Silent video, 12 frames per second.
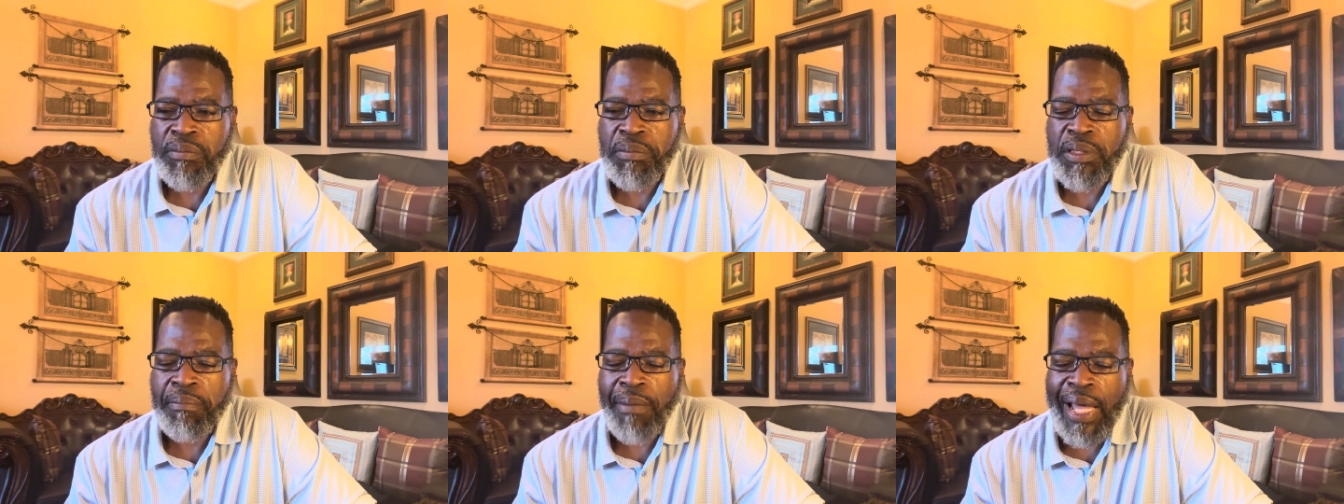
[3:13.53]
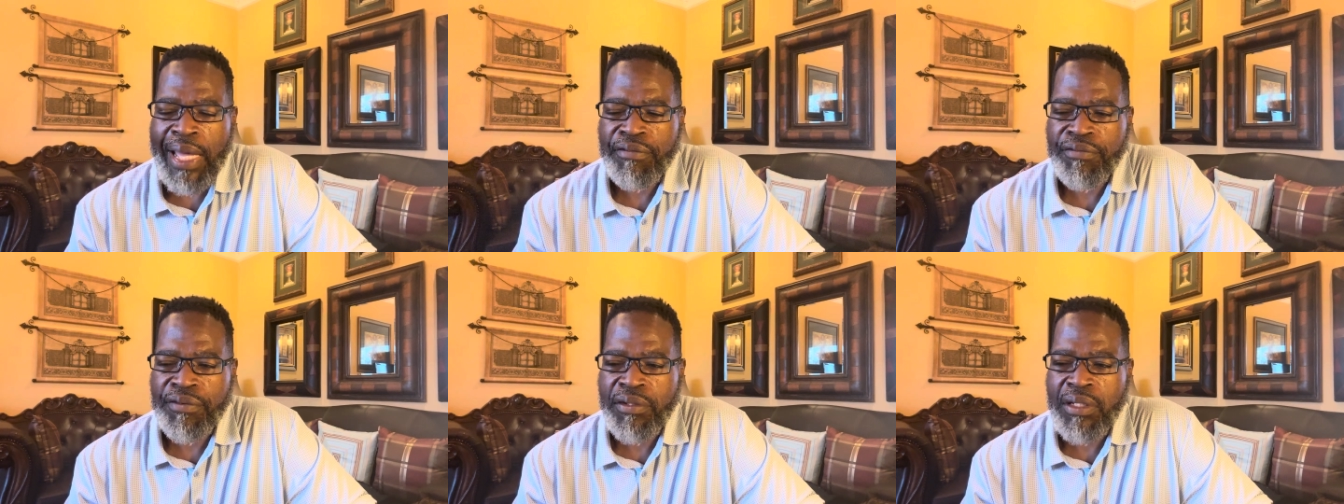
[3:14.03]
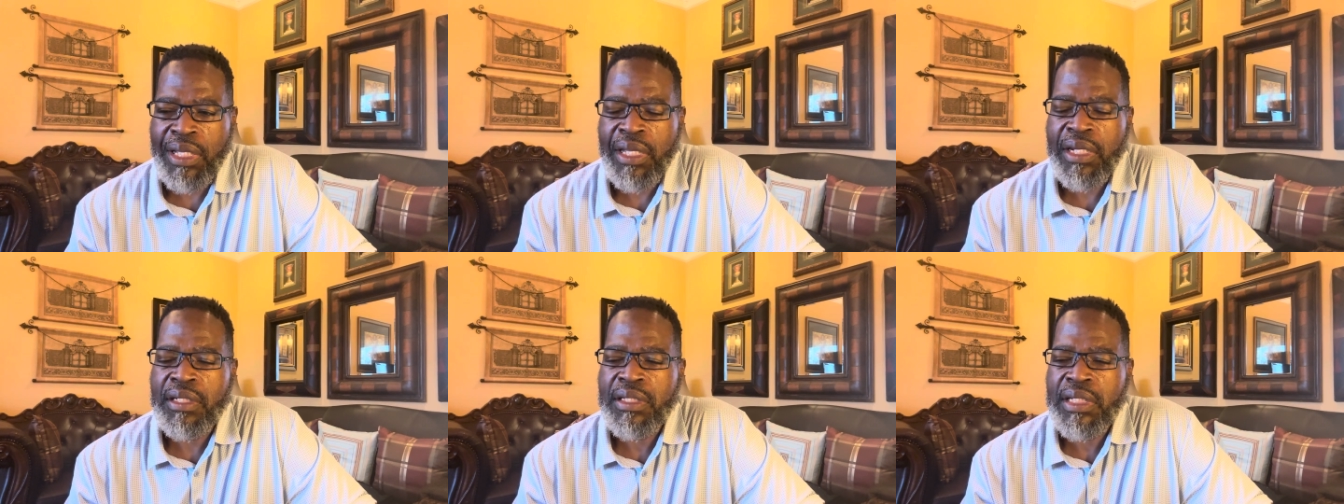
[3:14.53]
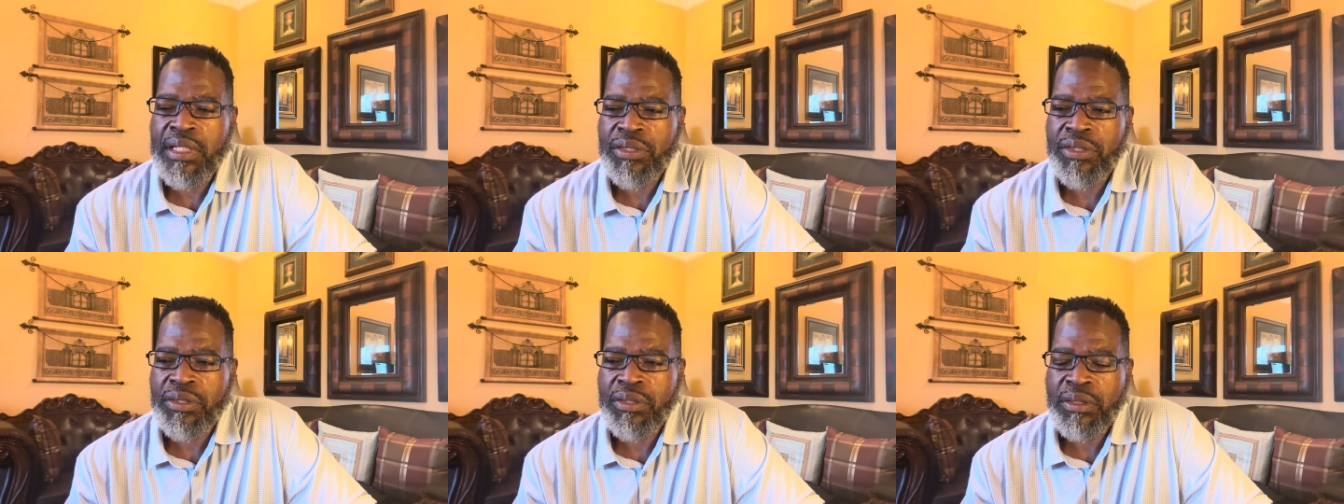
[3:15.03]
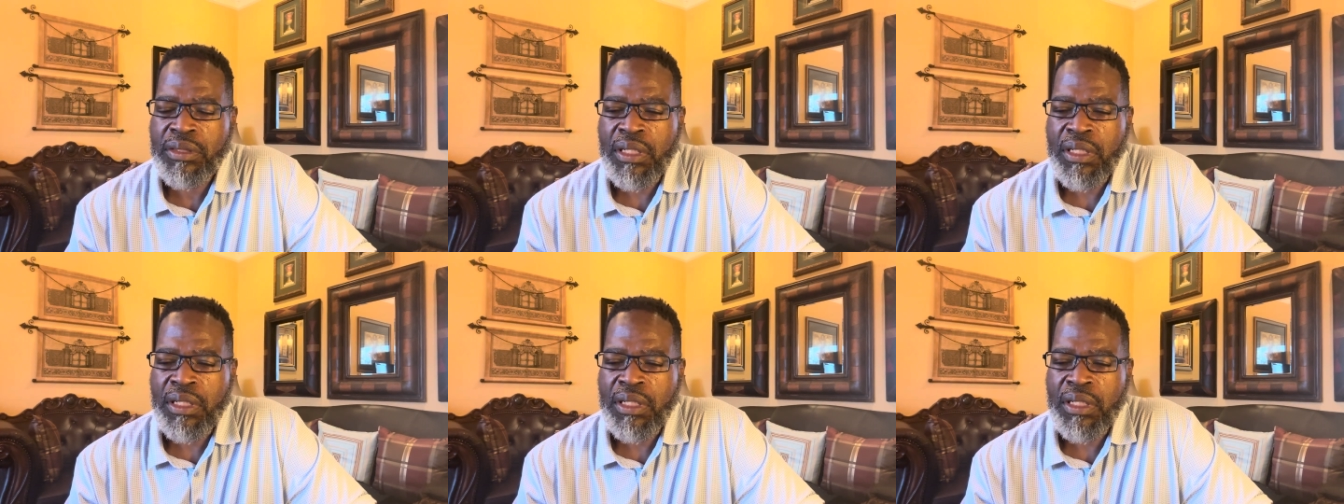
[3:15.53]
be mindful and intentional